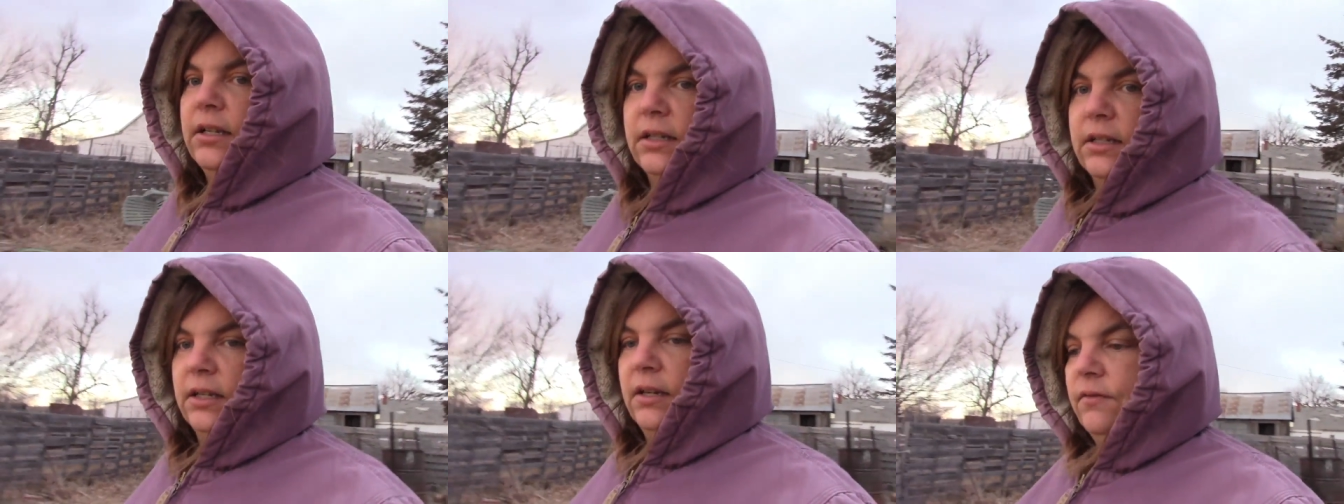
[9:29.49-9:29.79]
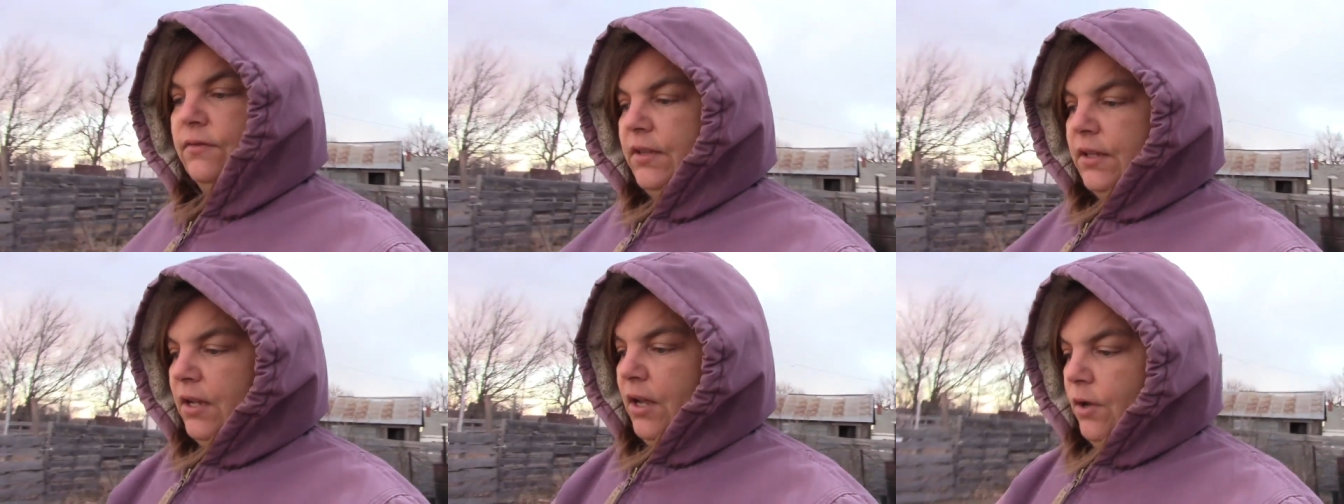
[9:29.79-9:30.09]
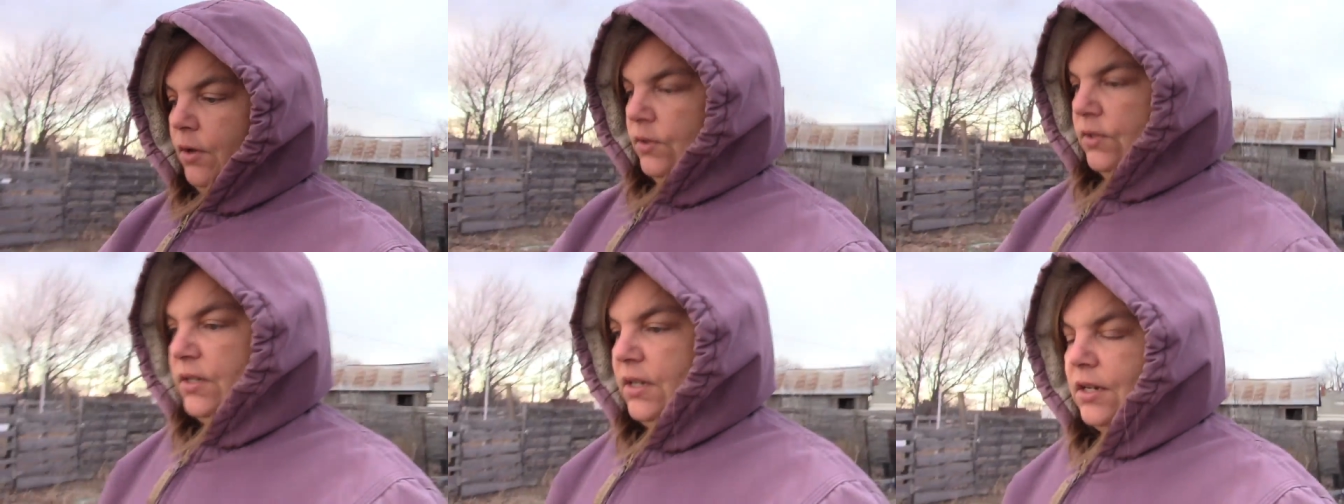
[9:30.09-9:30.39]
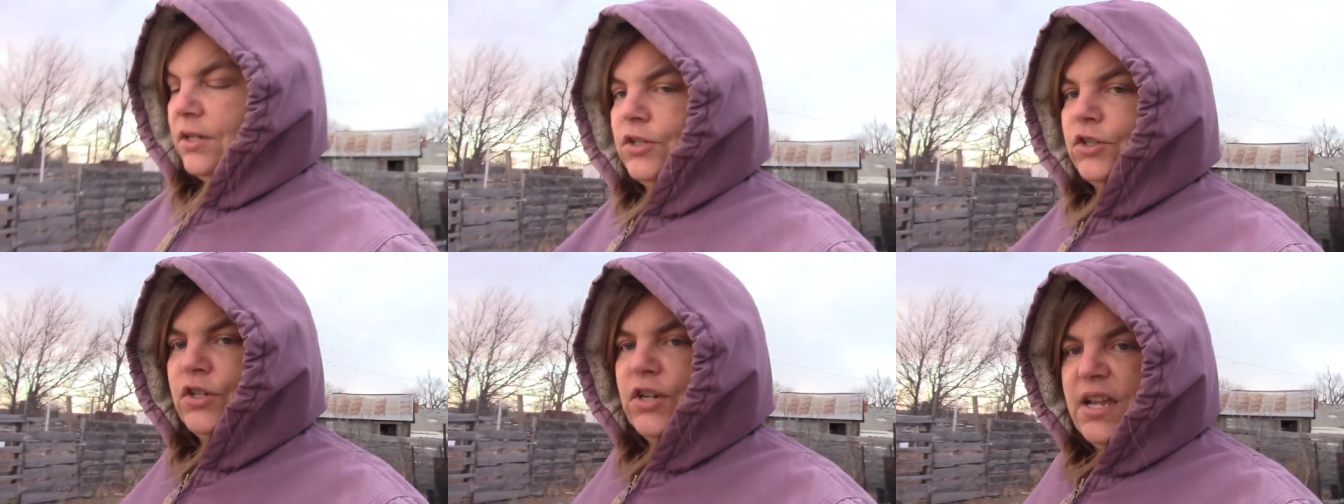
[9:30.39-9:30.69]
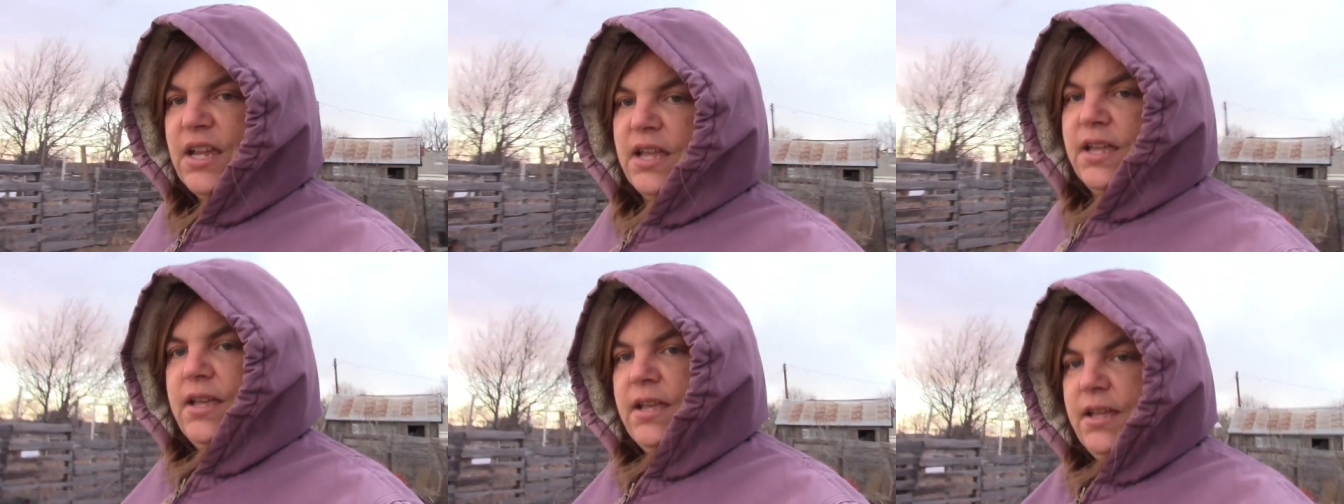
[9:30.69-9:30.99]
give the goats extra
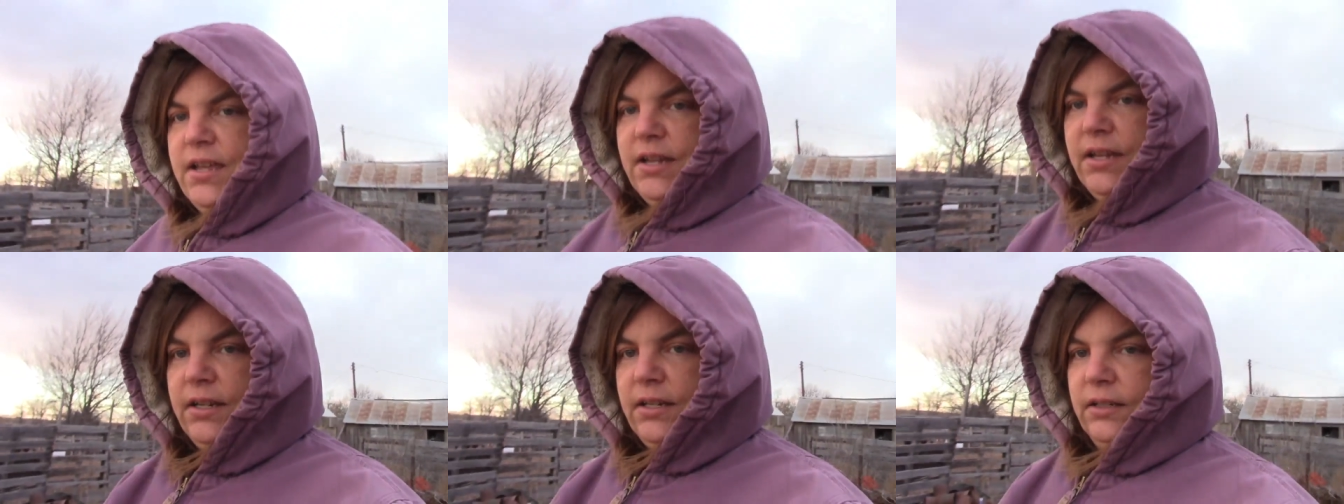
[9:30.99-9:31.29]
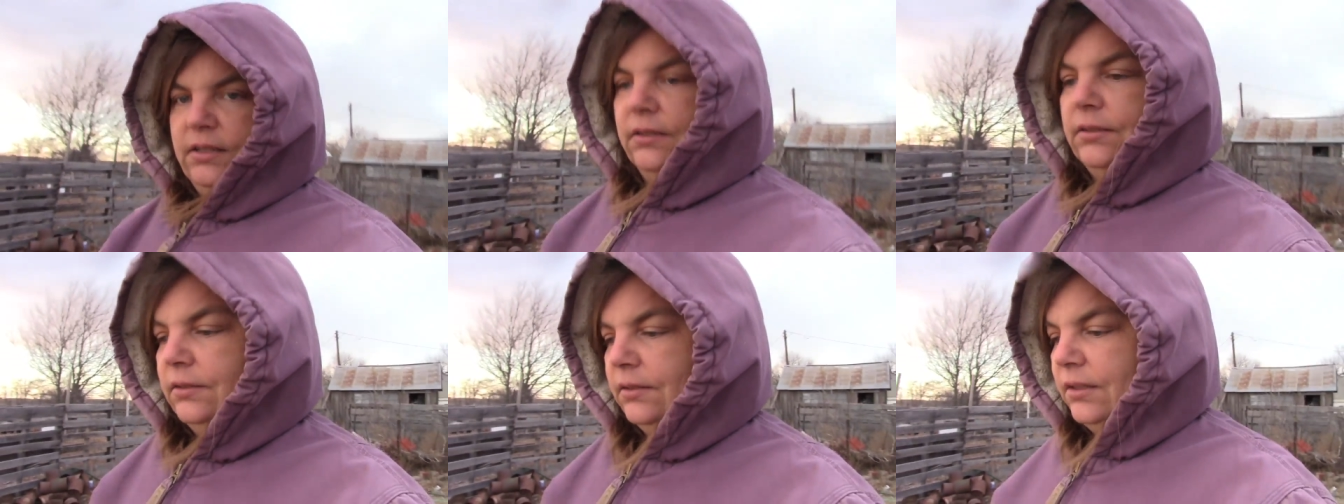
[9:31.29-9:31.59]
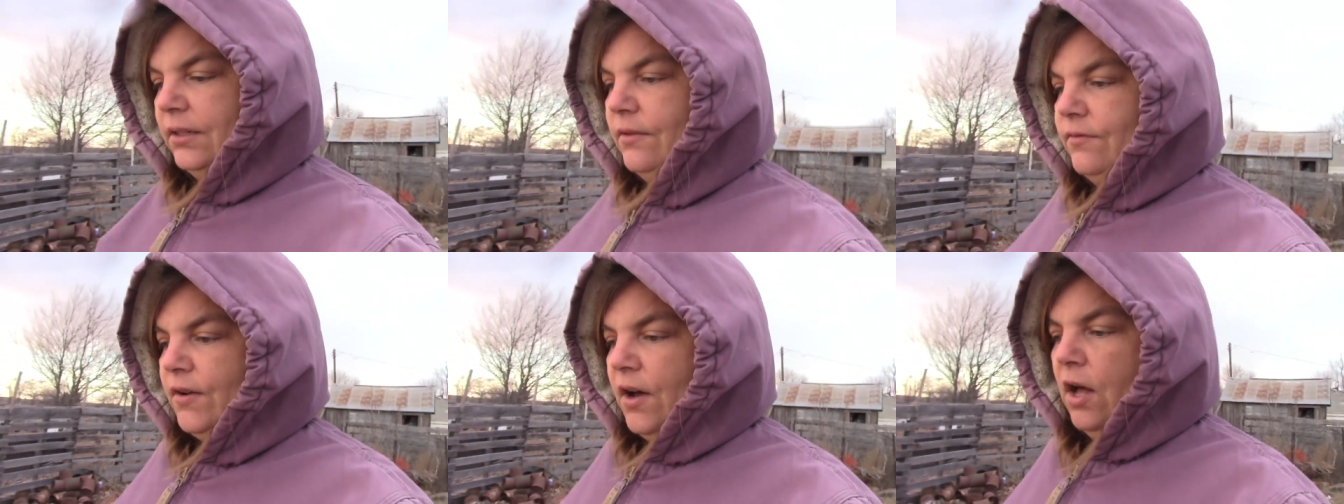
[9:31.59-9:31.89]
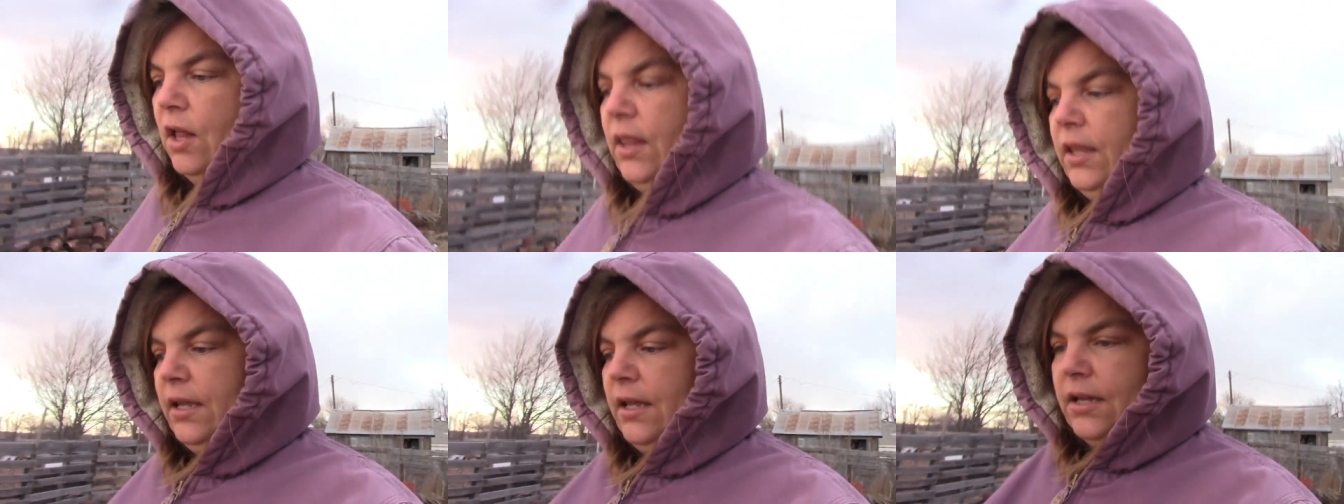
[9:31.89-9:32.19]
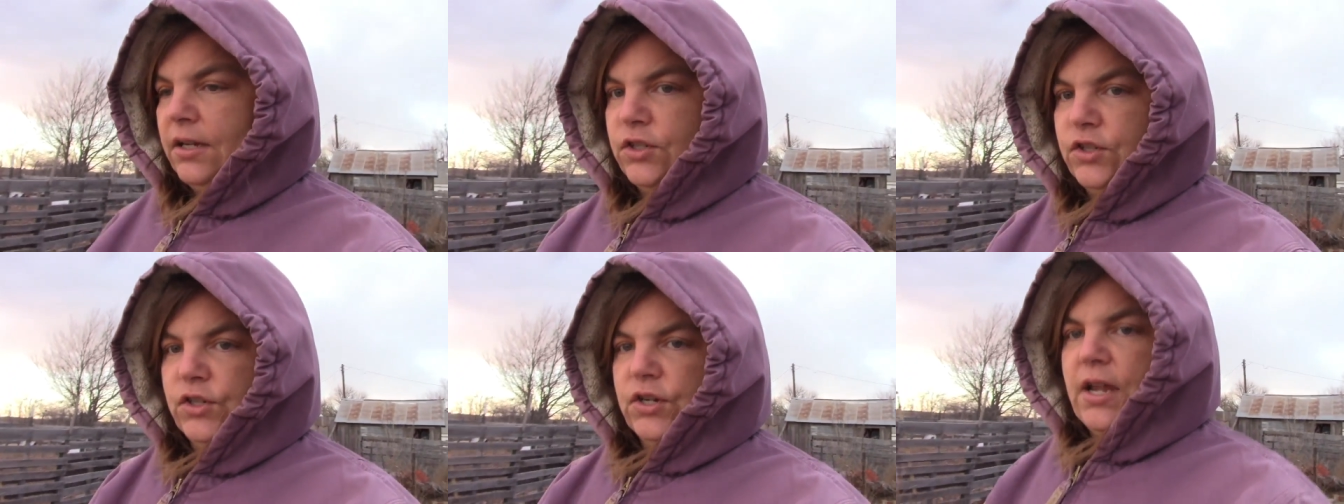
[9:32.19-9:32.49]
hay, give Ollie
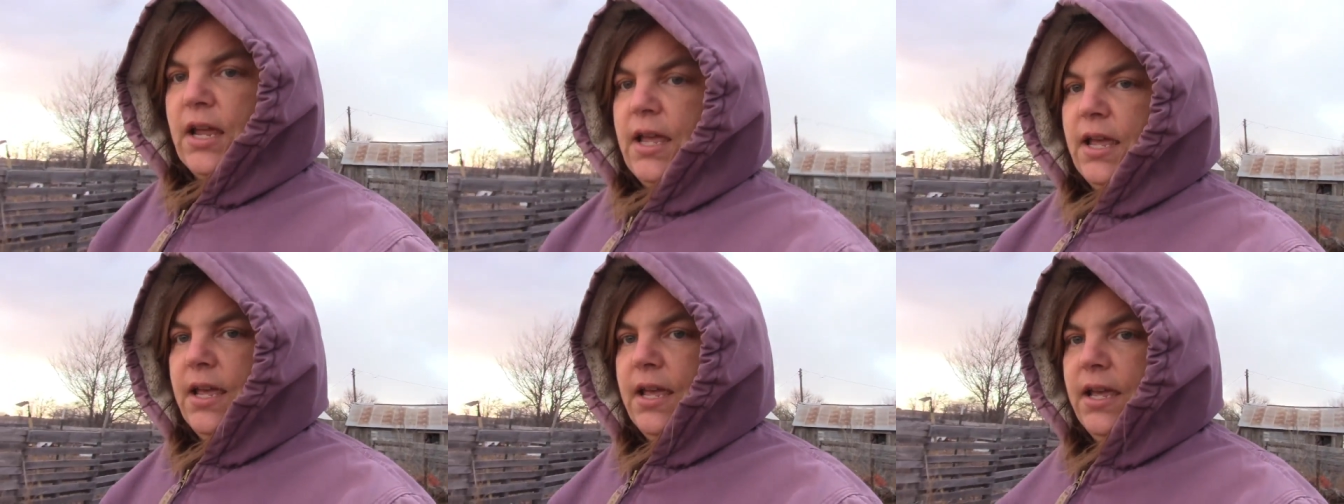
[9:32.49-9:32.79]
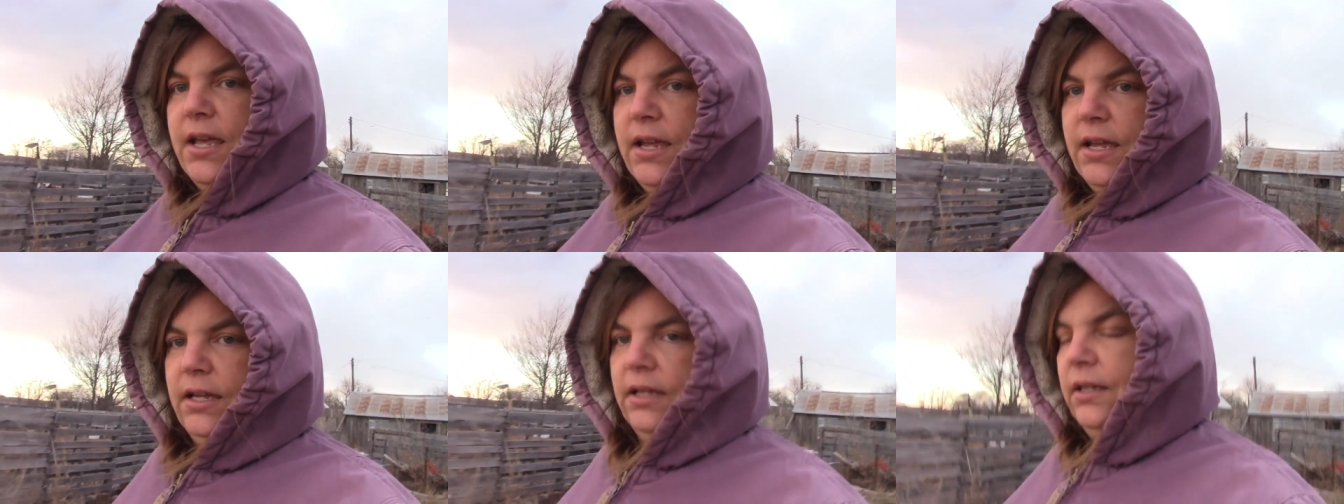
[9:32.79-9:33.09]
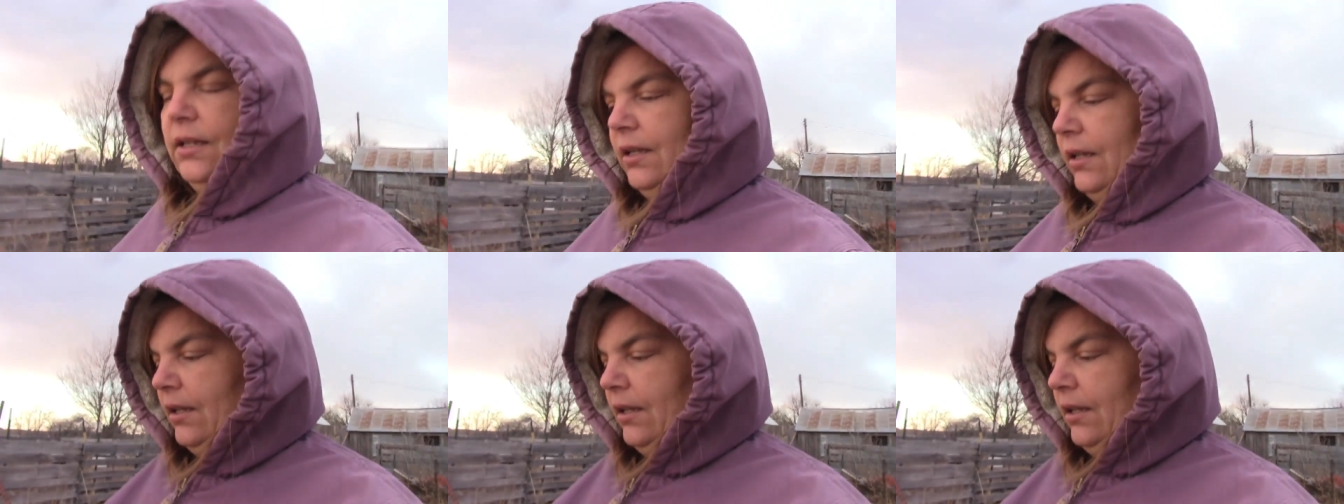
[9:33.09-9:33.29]
extra hay,